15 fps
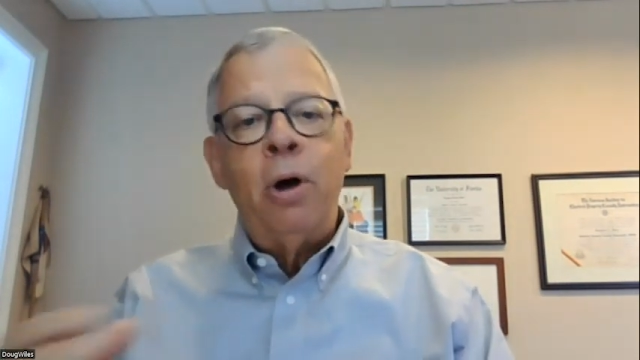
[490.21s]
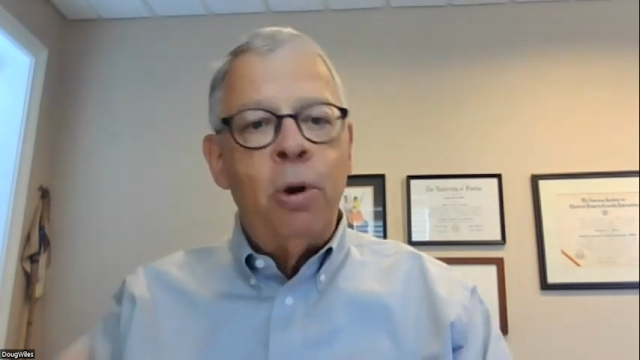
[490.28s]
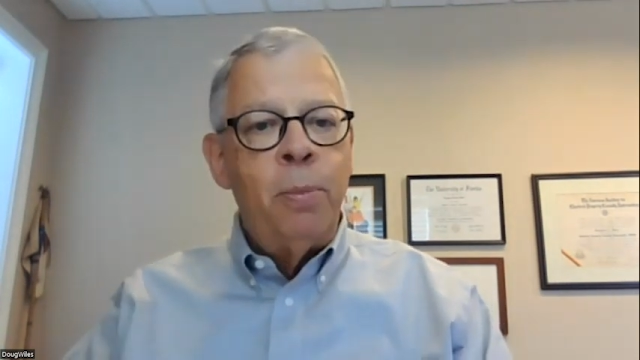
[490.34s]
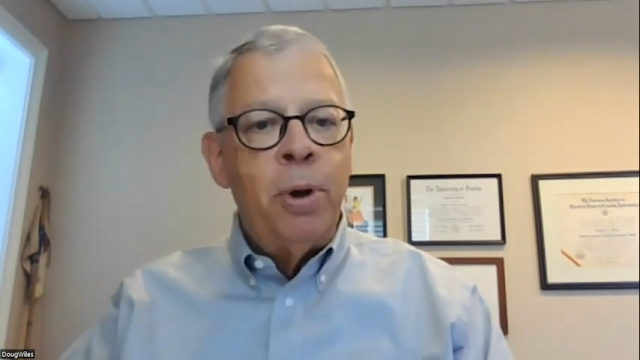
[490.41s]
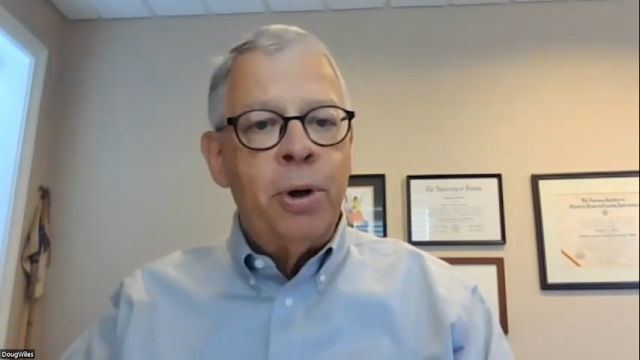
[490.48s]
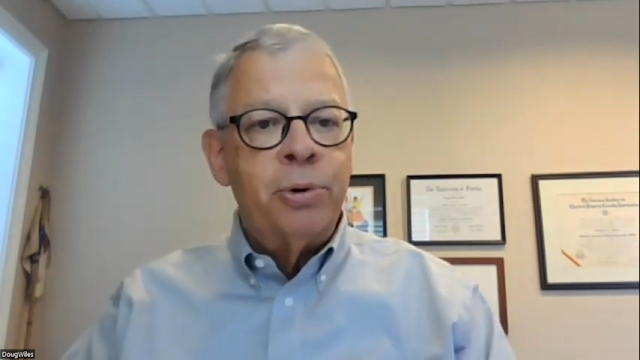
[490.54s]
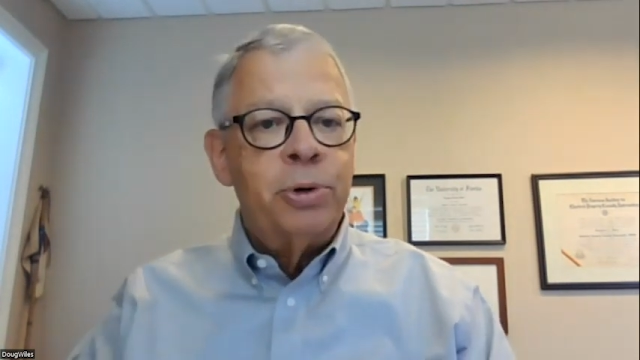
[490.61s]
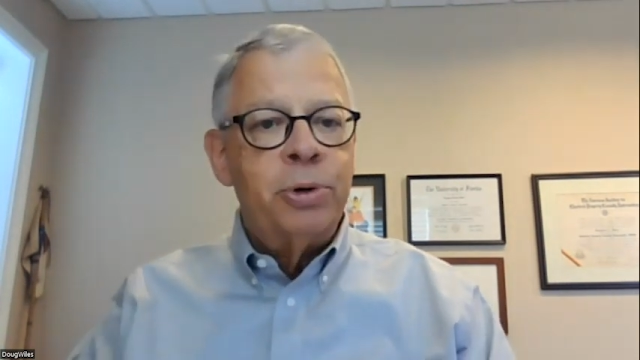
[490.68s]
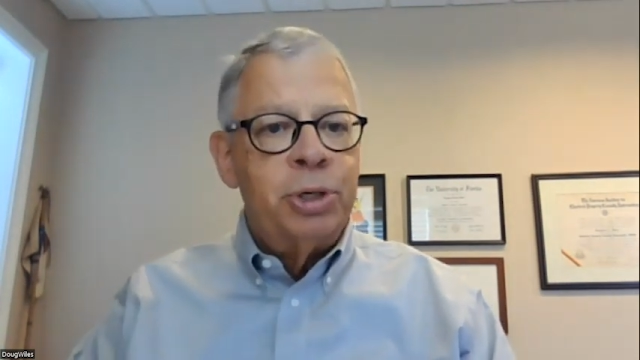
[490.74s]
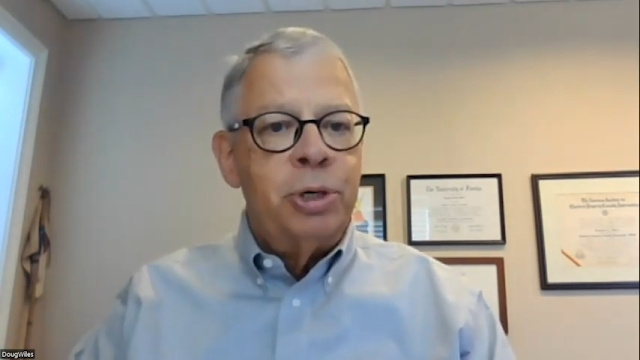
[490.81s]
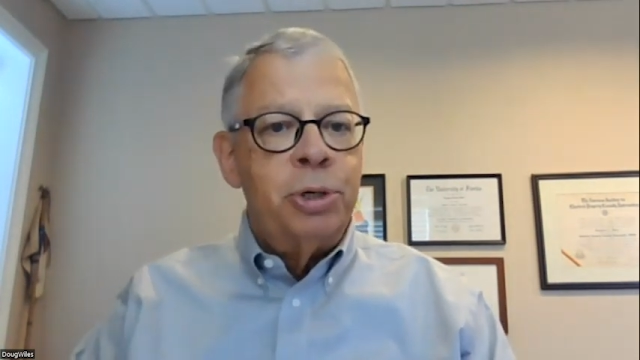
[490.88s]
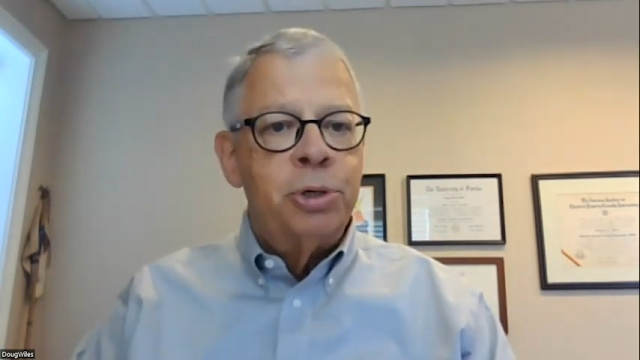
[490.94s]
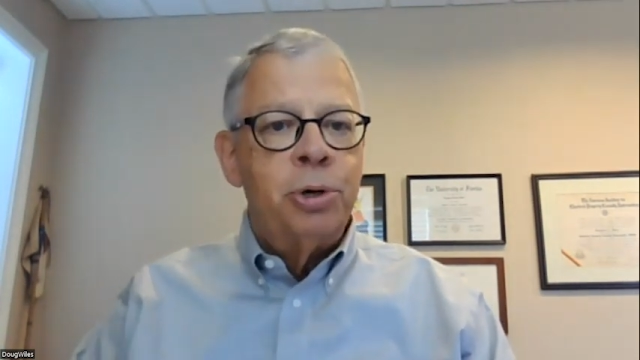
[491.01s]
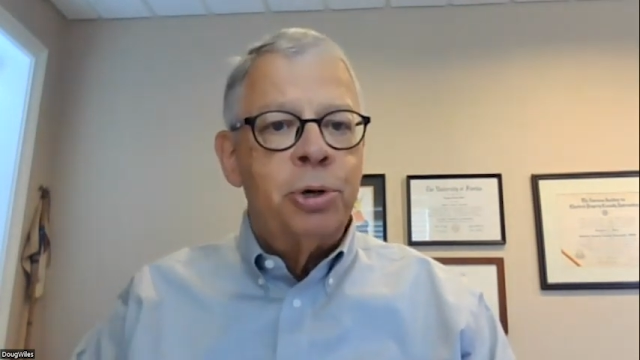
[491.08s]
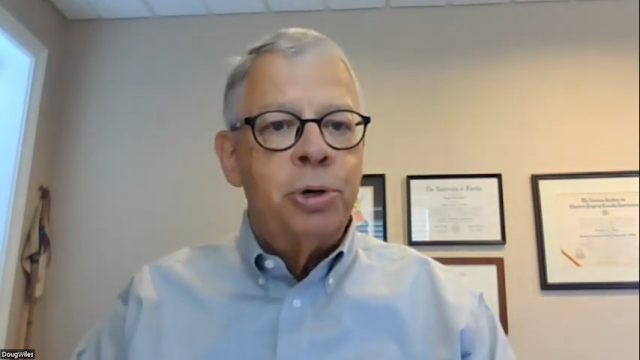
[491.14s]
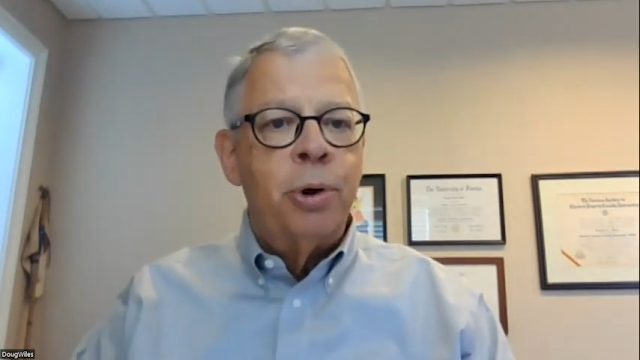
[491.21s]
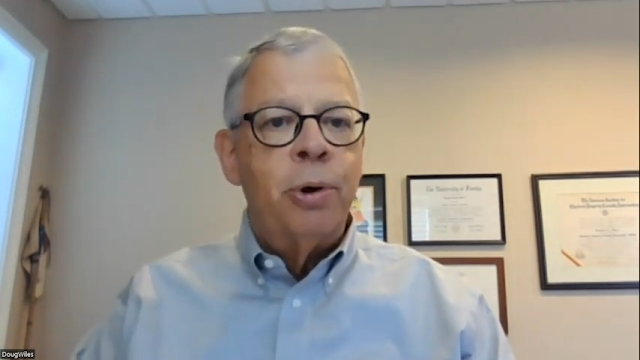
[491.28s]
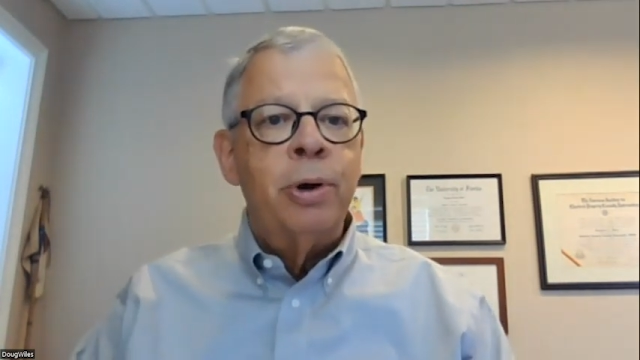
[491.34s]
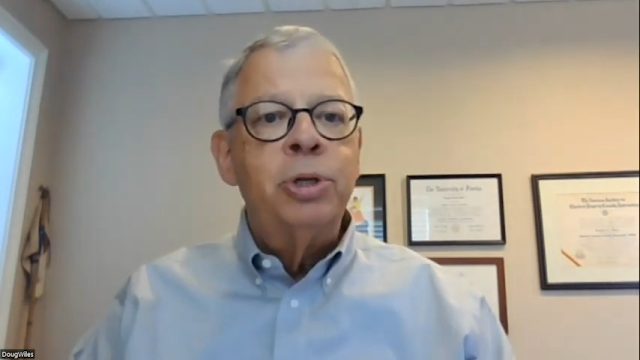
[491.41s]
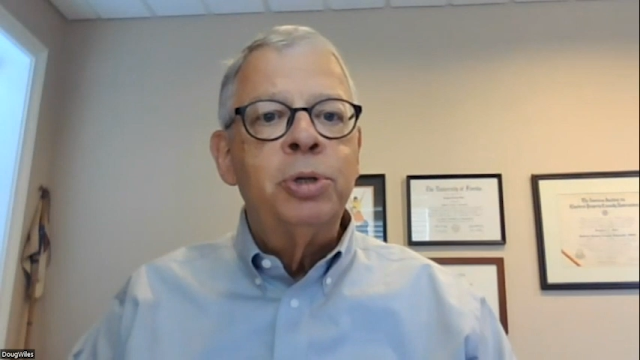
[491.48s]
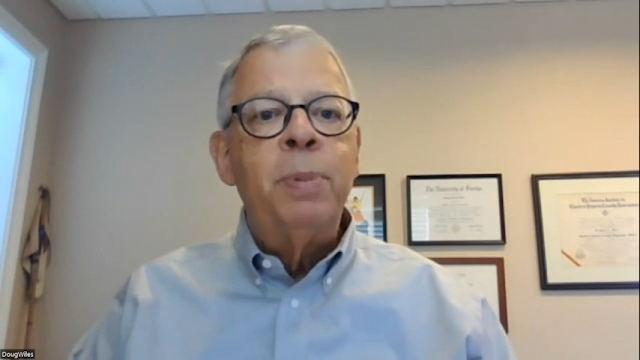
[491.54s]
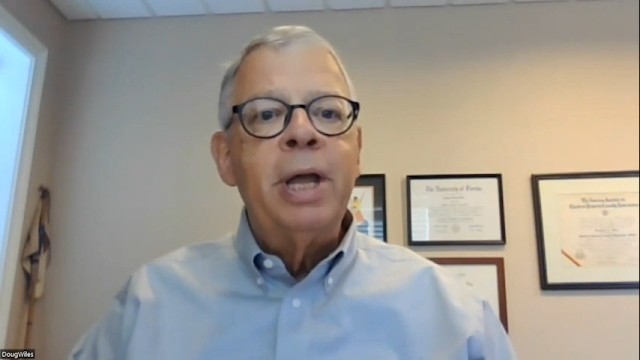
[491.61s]
homeowners
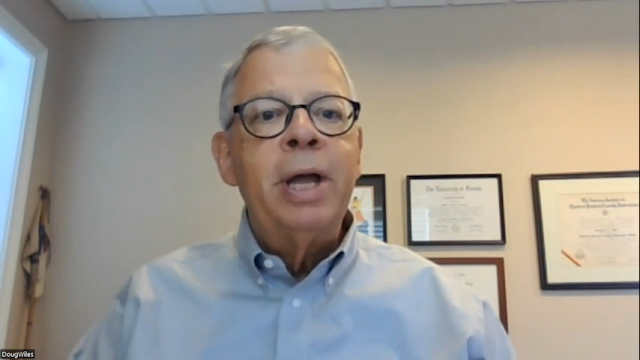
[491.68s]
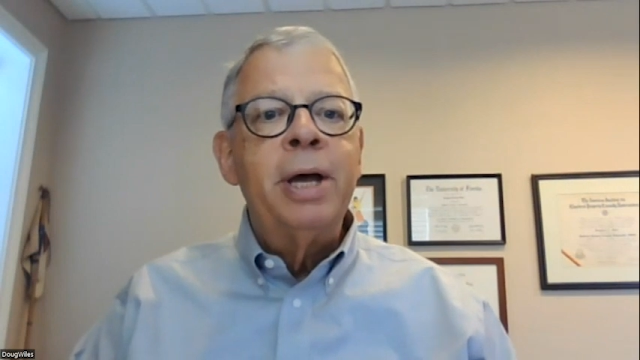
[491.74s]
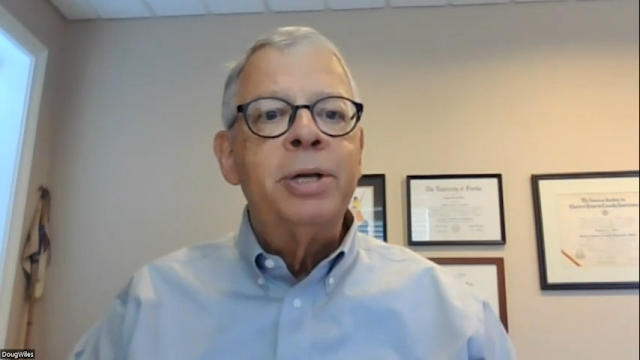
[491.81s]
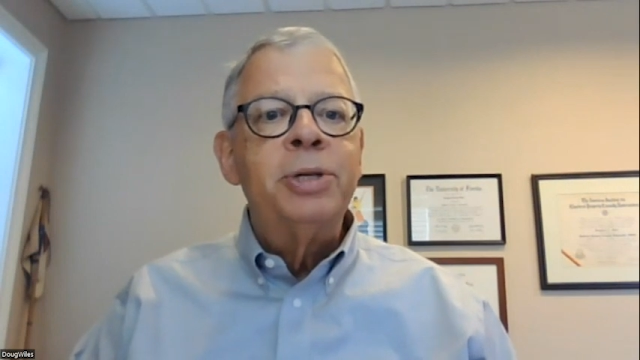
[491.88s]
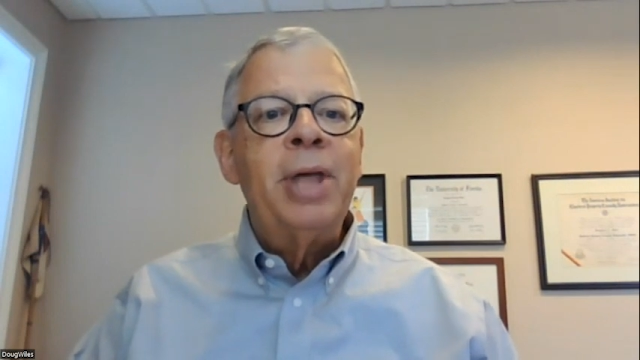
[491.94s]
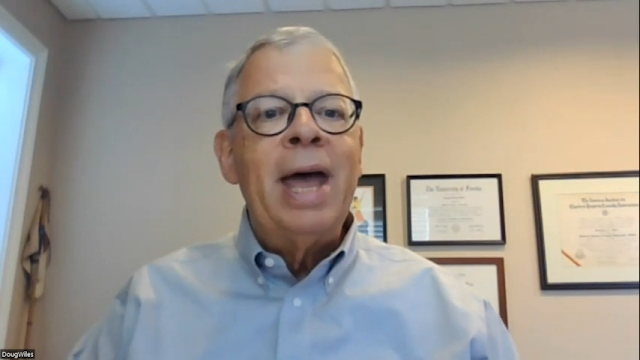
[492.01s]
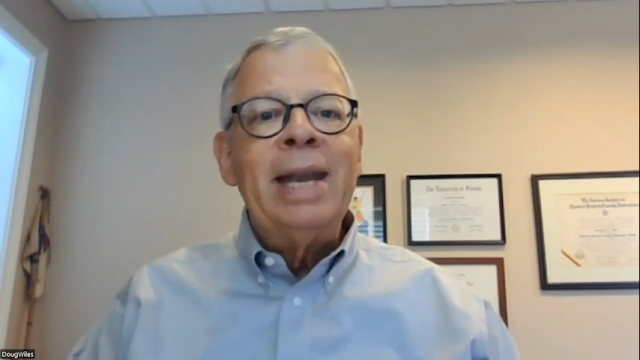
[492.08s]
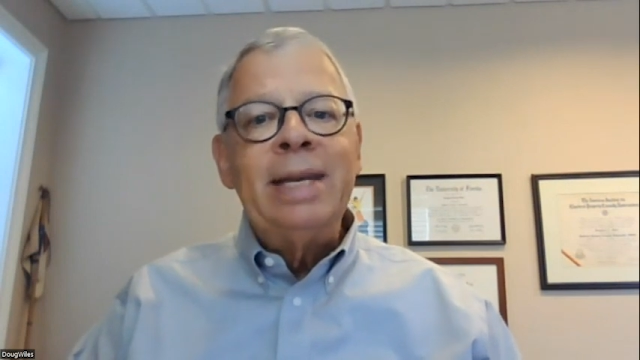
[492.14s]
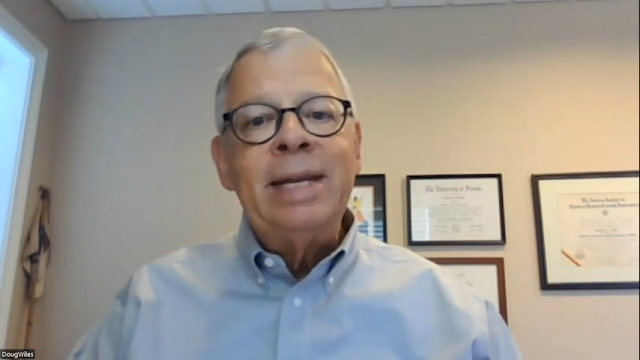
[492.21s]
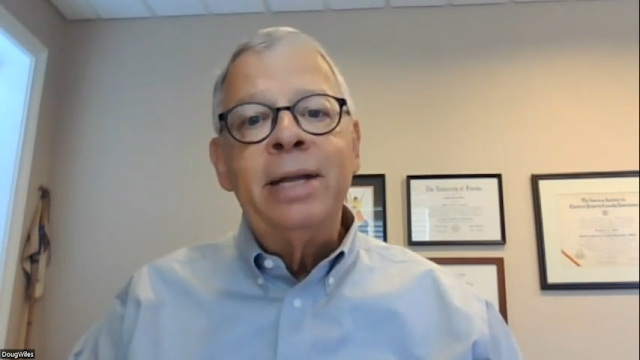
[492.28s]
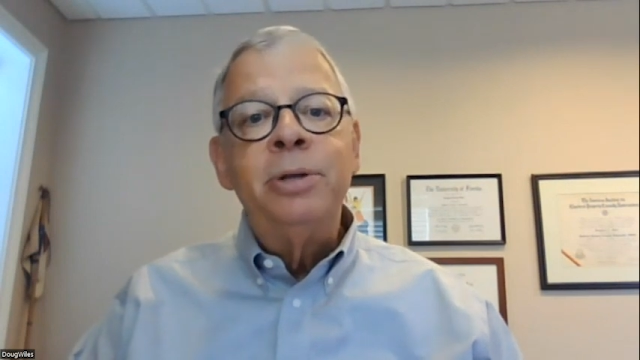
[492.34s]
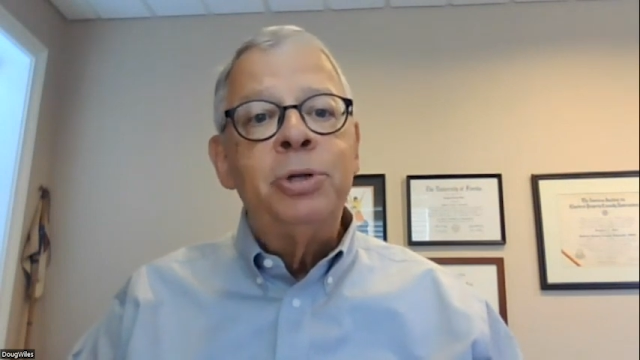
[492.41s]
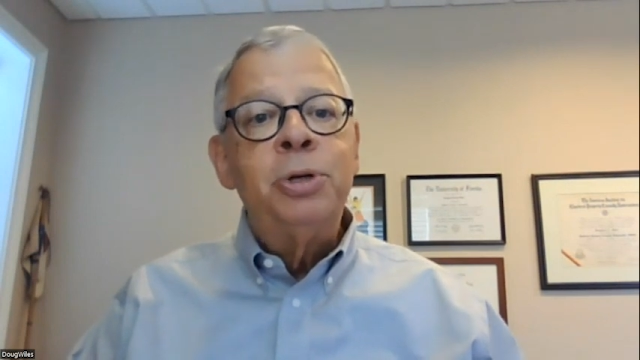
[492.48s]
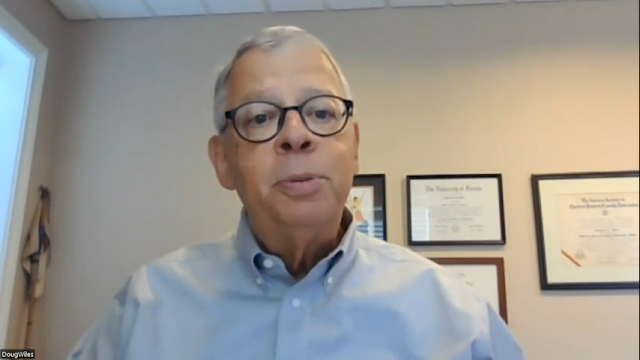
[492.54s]
insurance because that tends